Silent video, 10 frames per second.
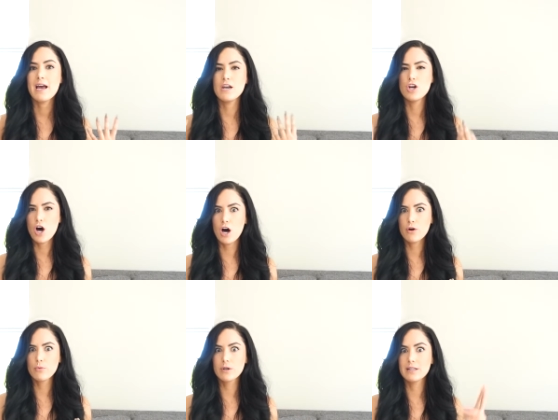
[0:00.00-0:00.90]
and
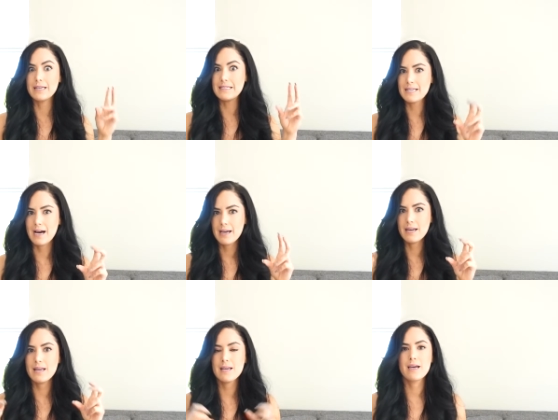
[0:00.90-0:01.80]
not really
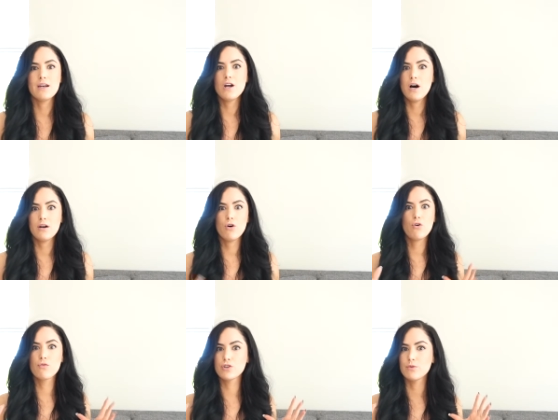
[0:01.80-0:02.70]
dieting and not
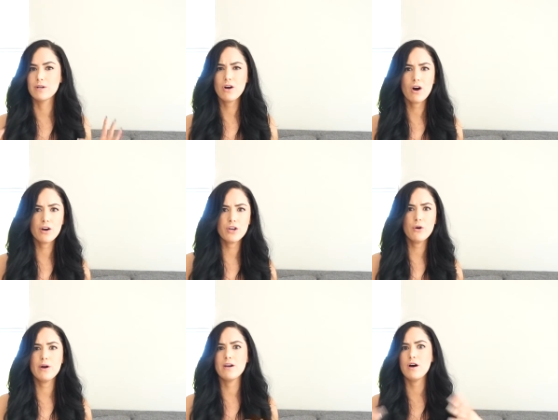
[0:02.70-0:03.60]
overdoing
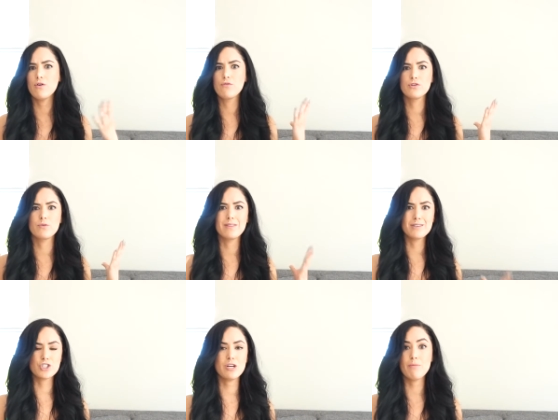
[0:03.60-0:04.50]
cardio and not overdoing
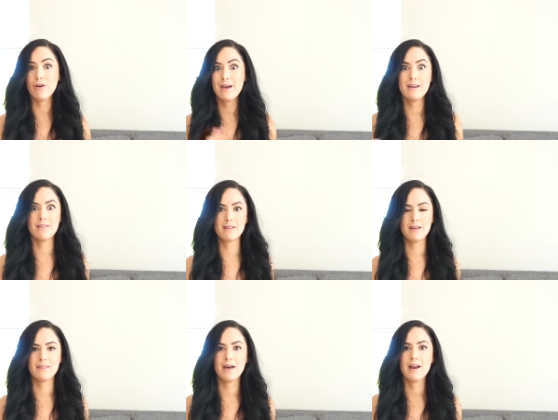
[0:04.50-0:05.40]
the gym or anything
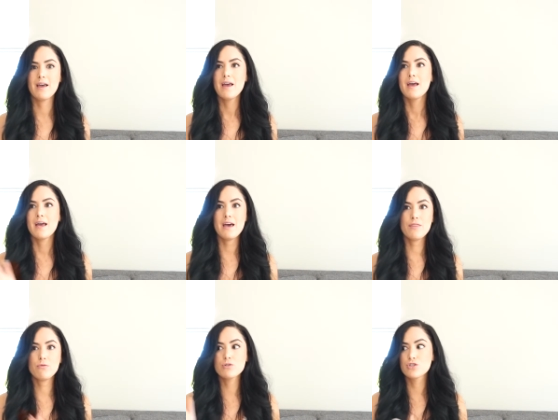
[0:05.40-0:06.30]
like that.
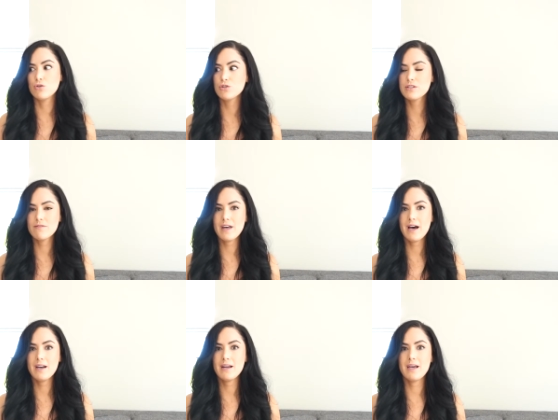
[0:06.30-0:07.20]
And the result of
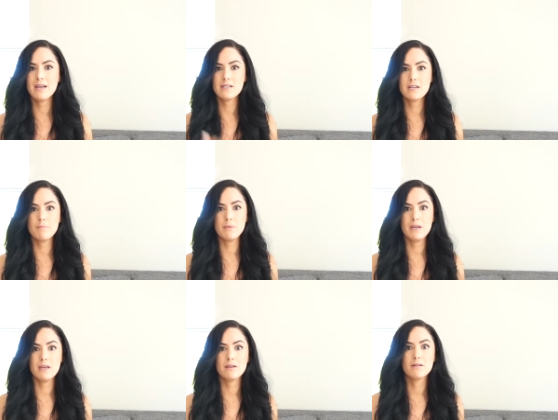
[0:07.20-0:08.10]
that ended up
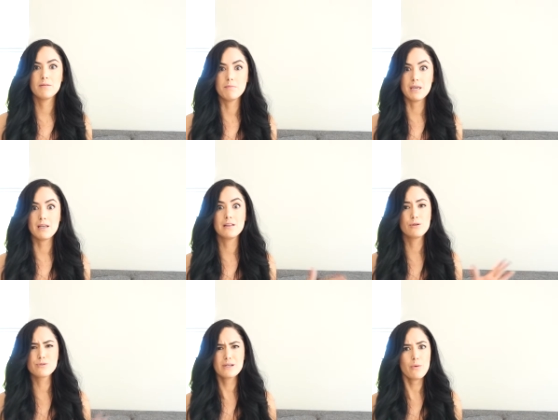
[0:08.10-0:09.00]
being me
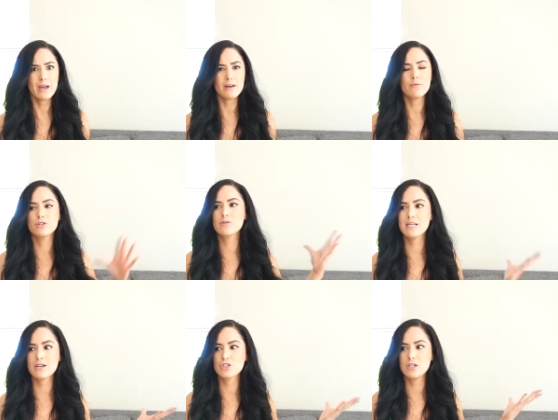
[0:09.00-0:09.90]
losing weight, which was
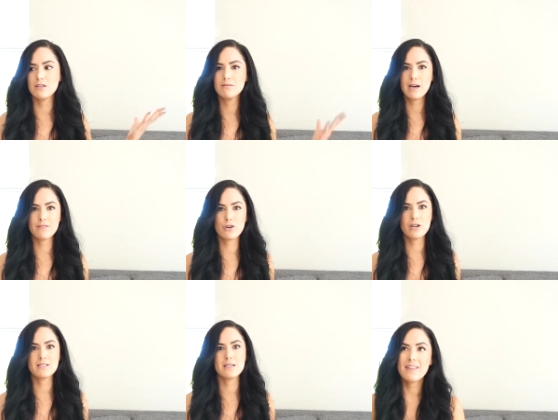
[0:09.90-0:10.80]
actually kind of
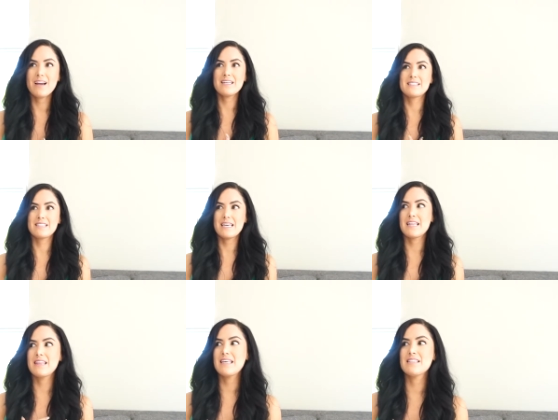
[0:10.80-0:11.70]
crazy. That I
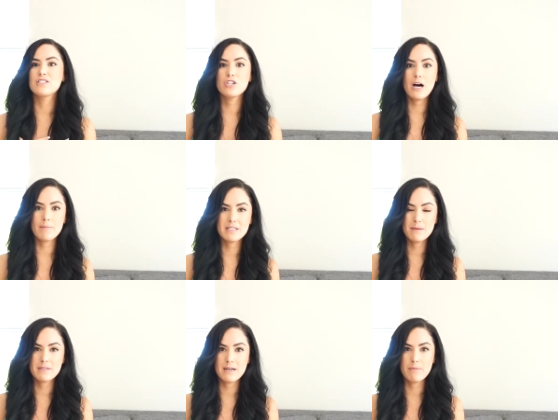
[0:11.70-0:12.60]
see these top
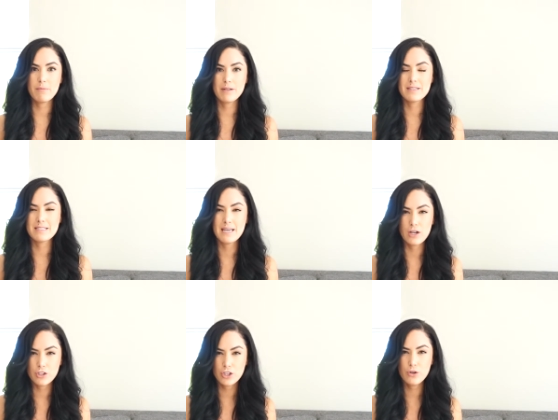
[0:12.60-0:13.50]
tips that I'm about to
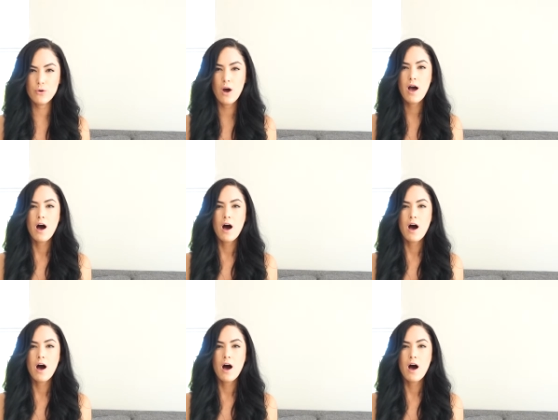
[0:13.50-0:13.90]
tell you,